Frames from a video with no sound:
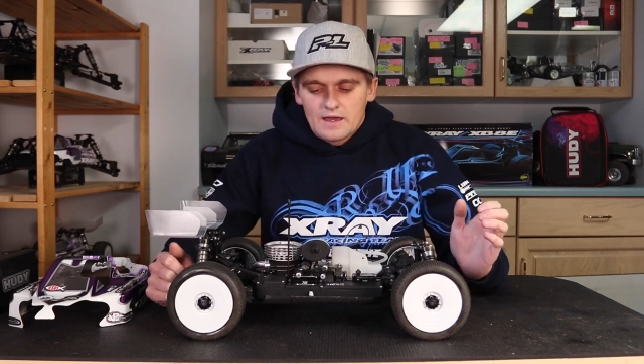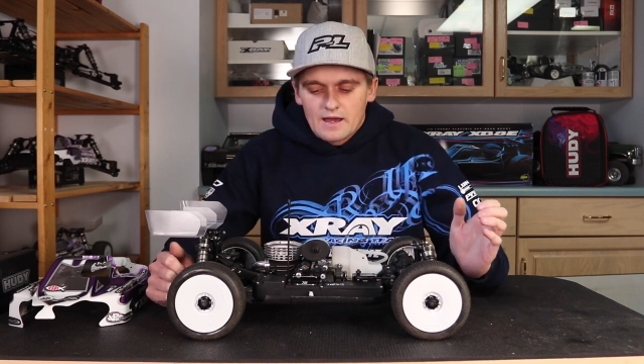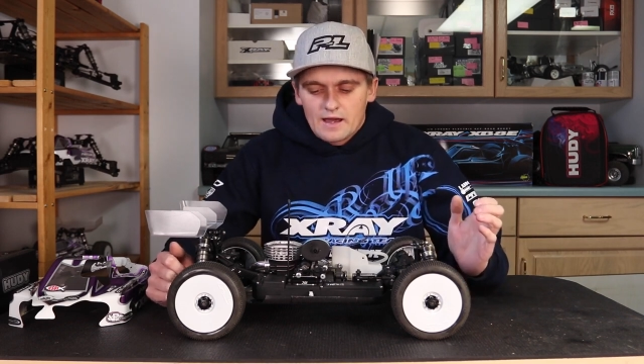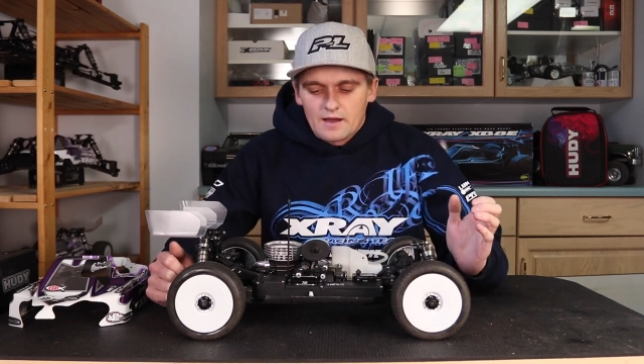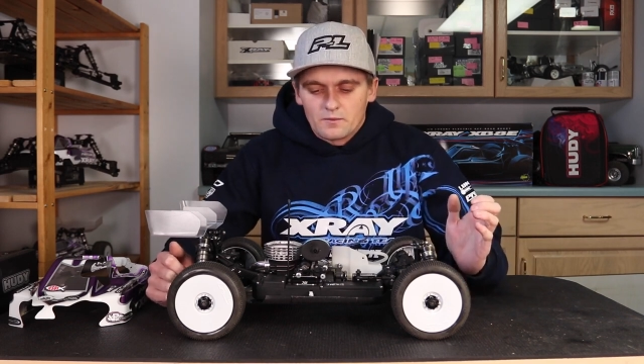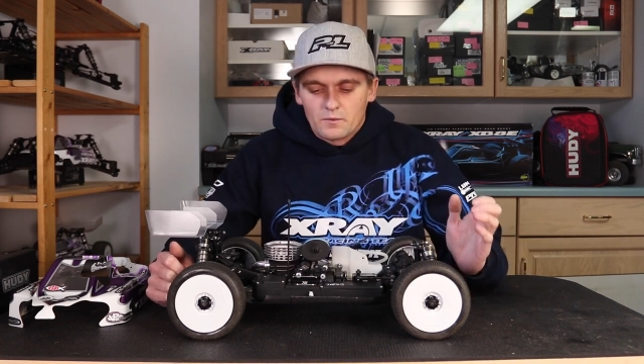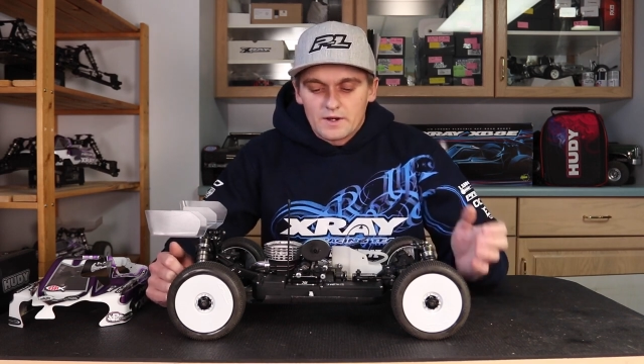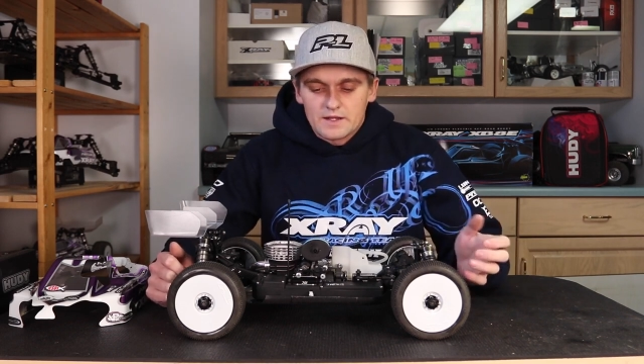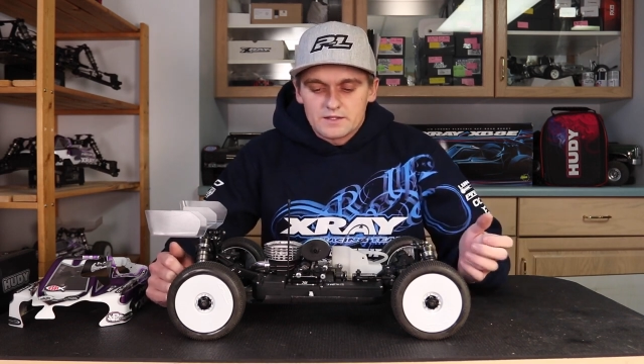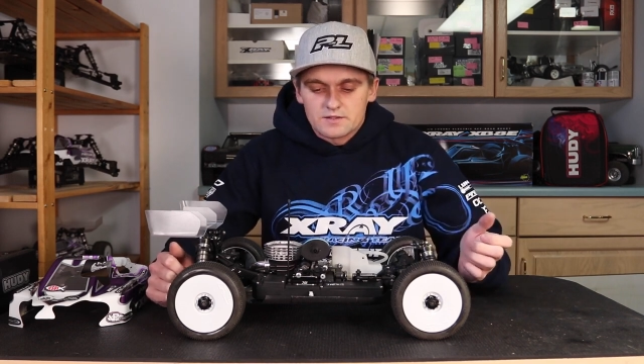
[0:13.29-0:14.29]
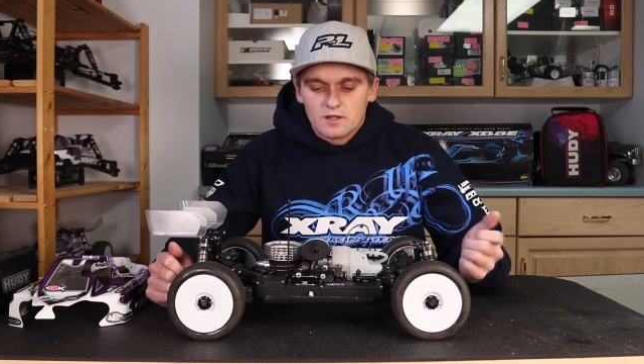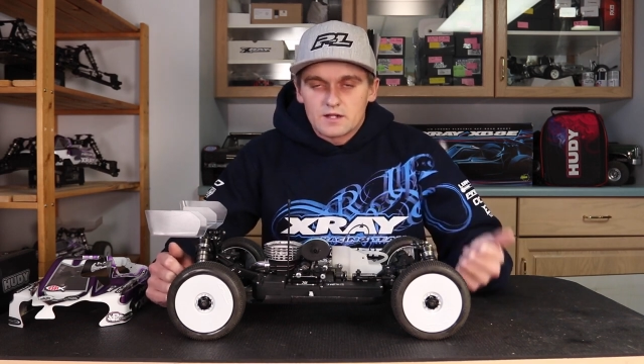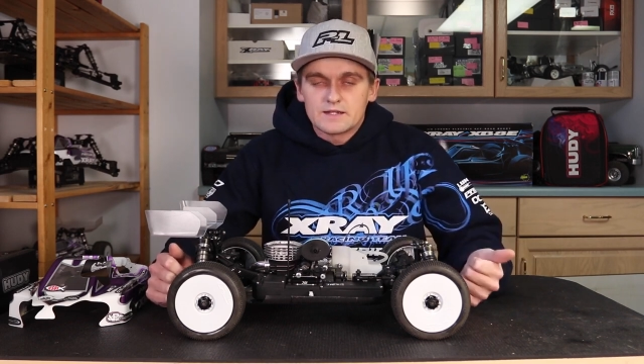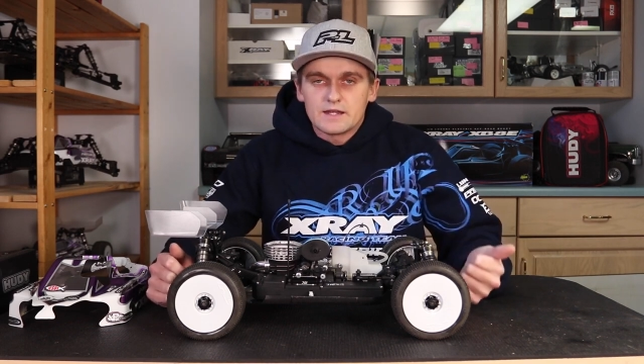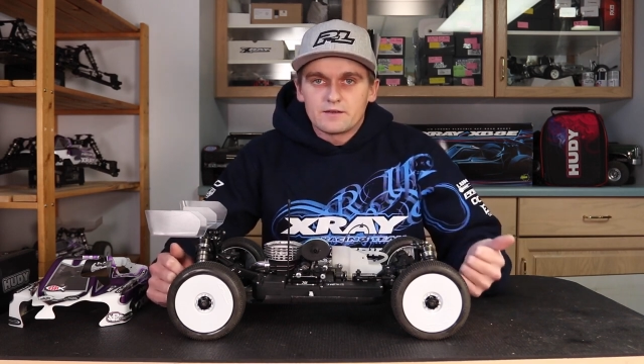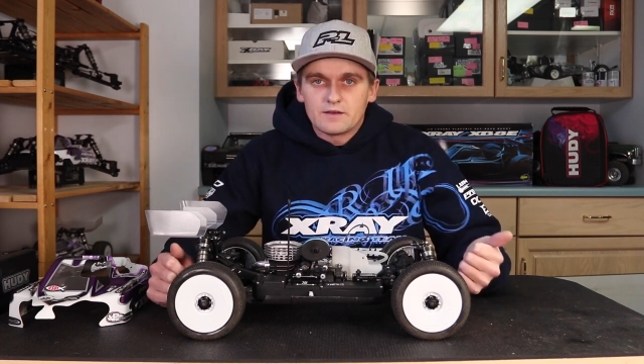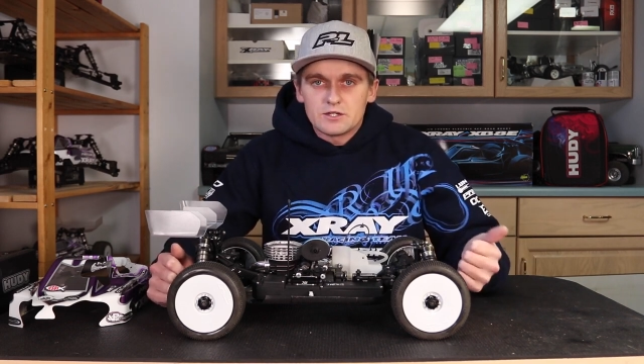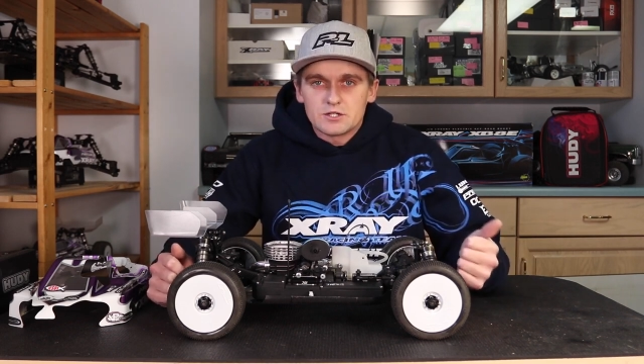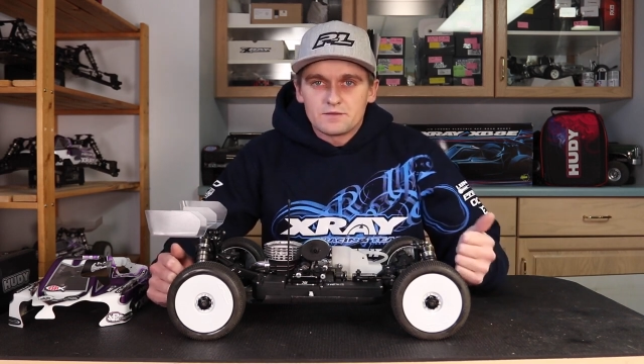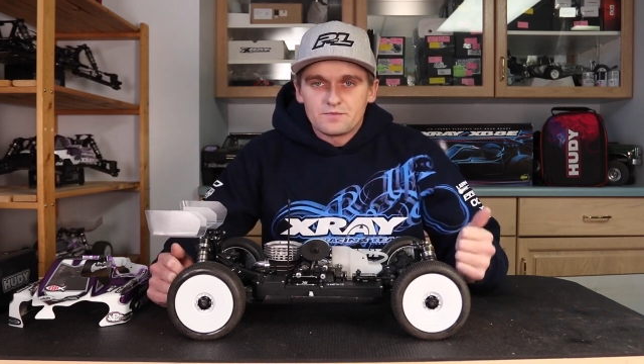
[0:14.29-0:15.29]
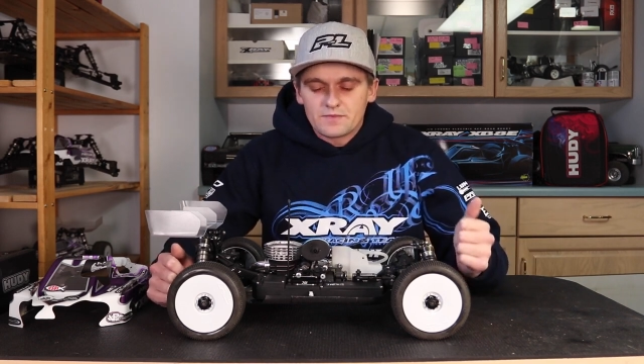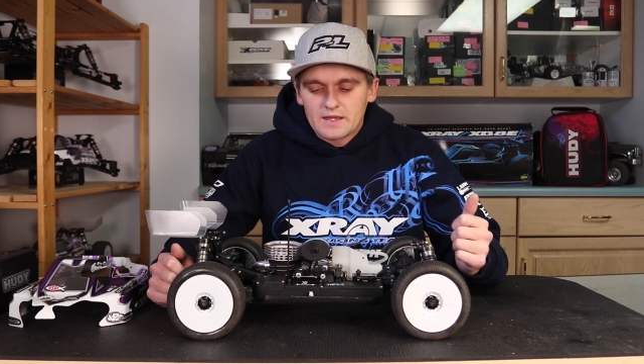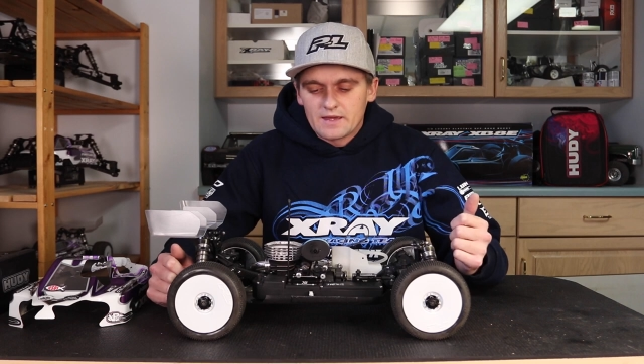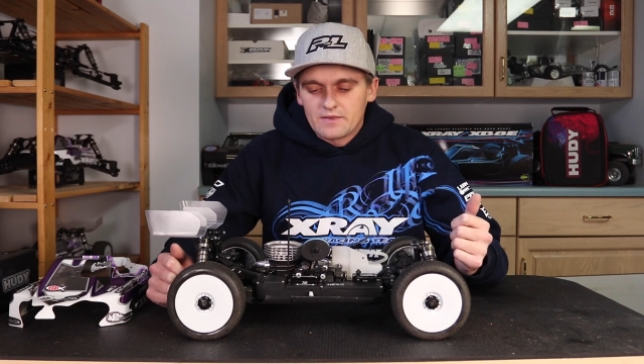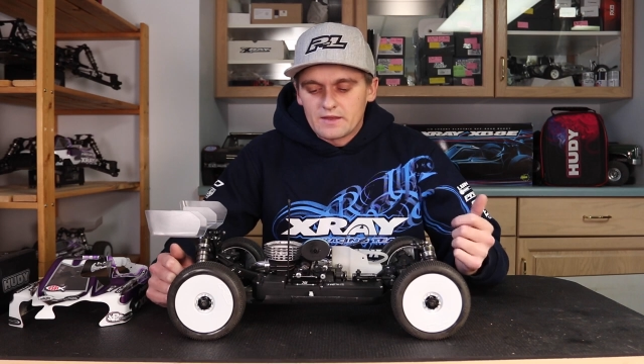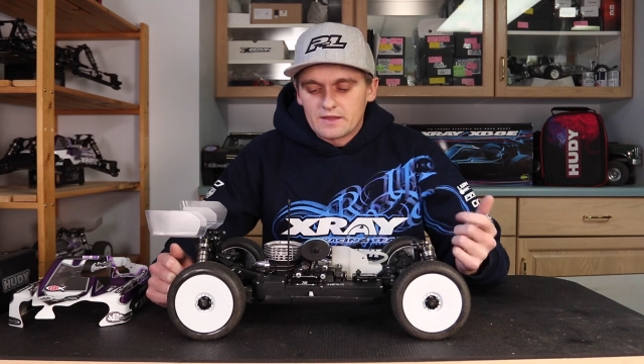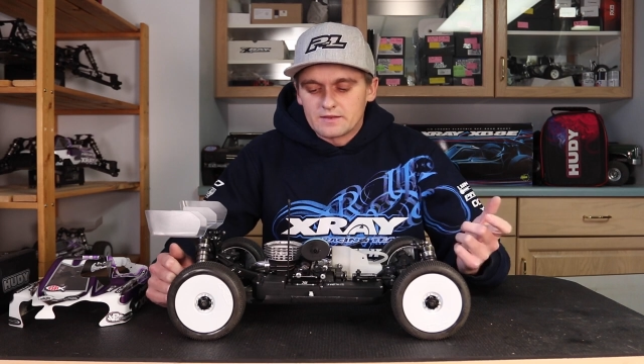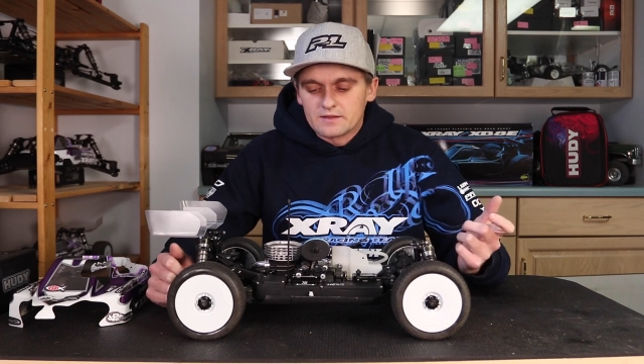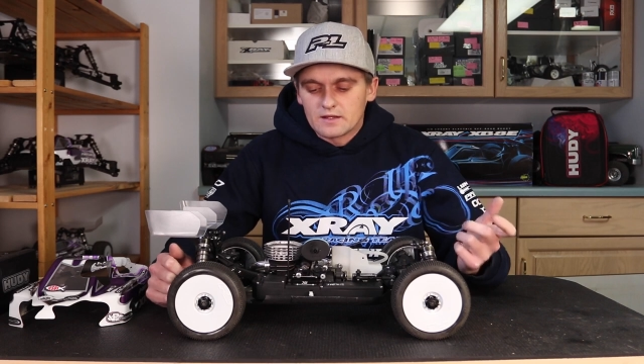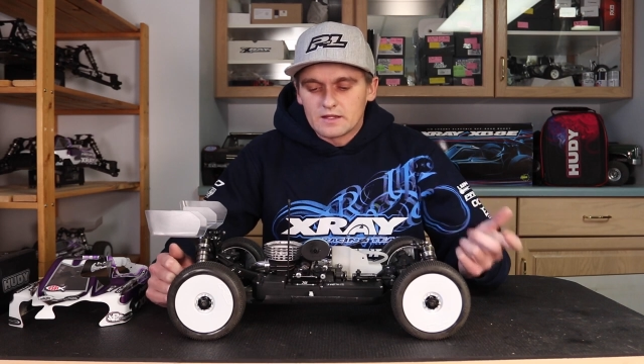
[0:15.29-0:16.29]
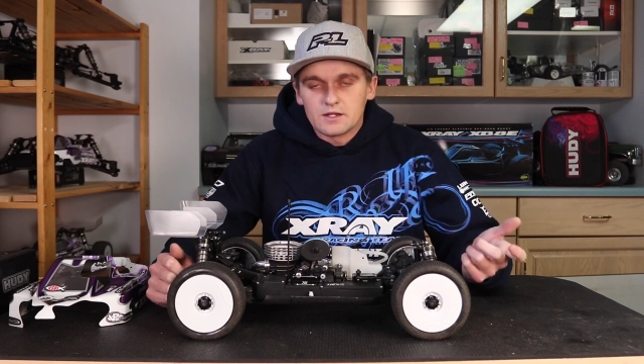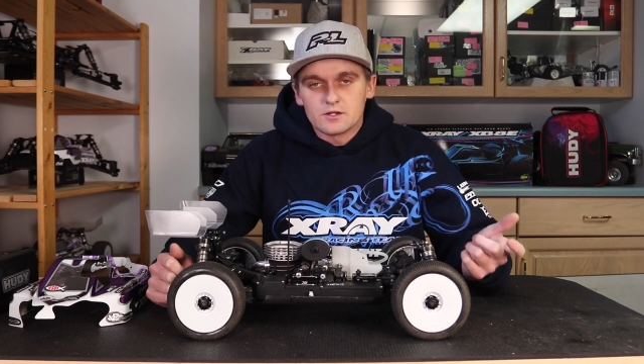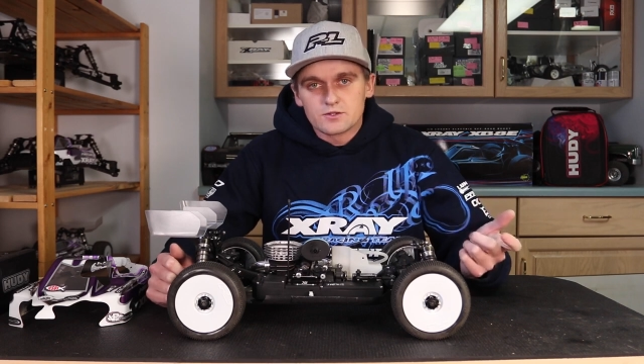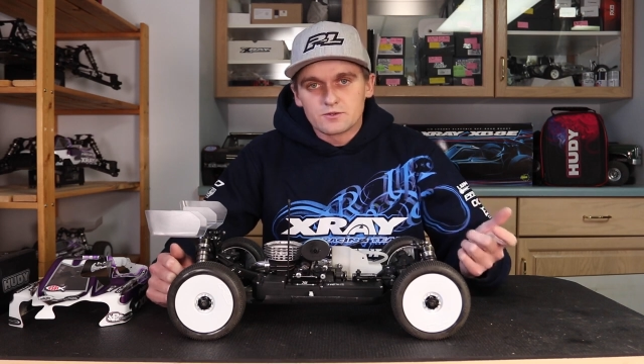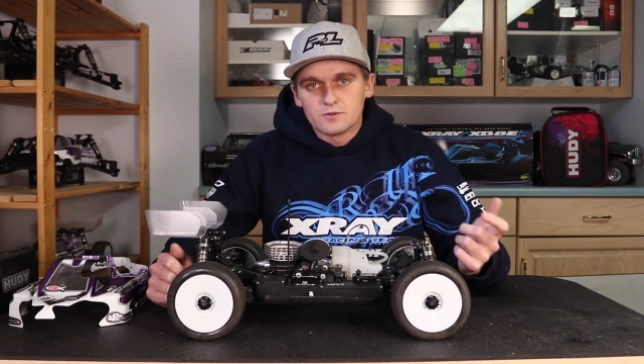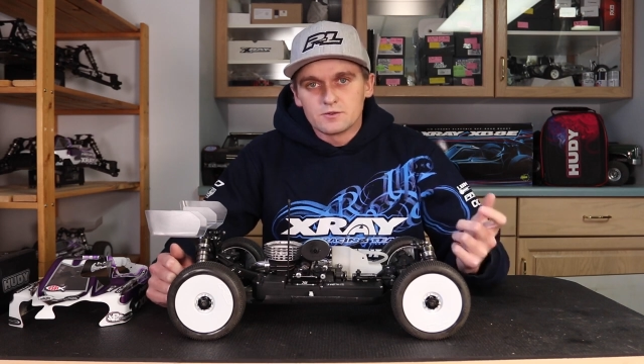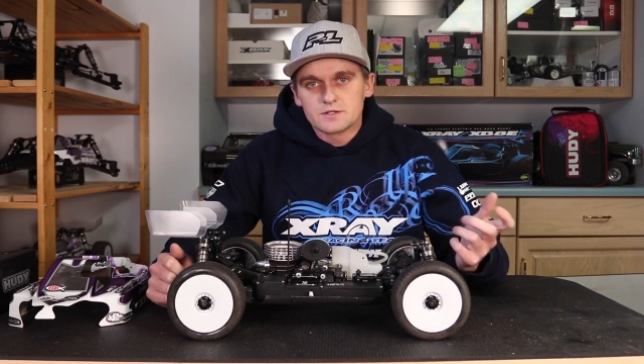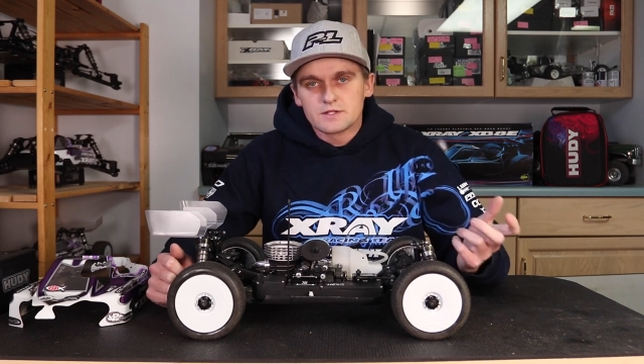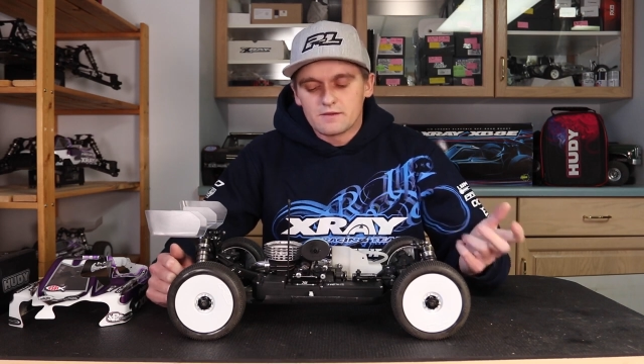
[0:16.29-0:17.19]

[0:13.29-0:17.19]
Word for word: Uh, one is loctating your engine and then cleaning your screws.